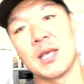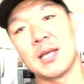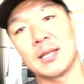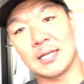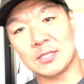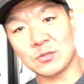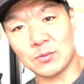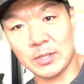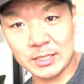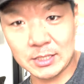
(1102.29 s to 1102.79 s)

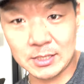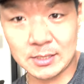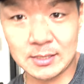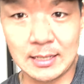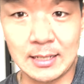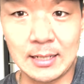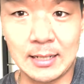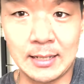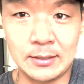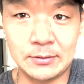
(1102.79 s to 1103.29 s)
That's why I just
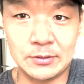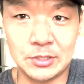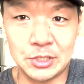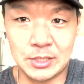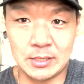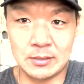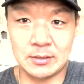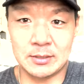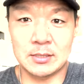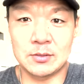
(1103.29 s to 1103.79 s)
got, I'll to
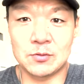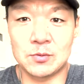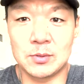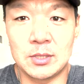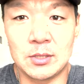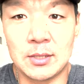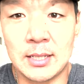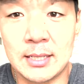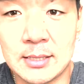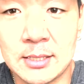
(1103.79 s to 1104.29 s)
share this with
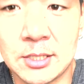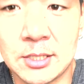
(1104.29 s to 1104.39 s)
you guys. I